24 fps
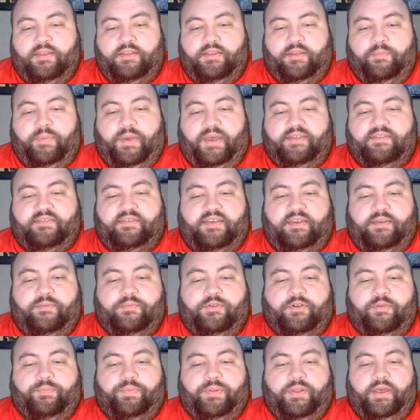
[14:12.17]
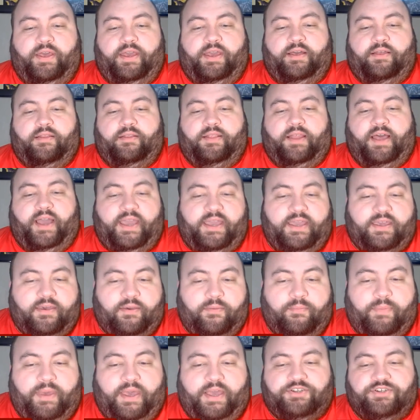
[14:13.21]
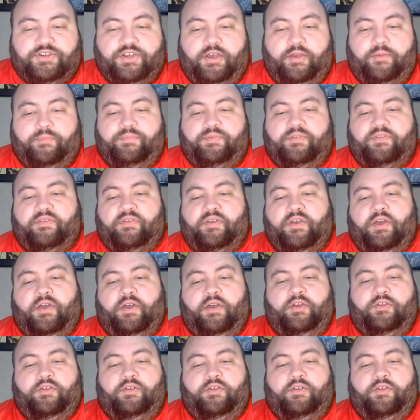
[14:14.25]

The best teams are playing like matchups.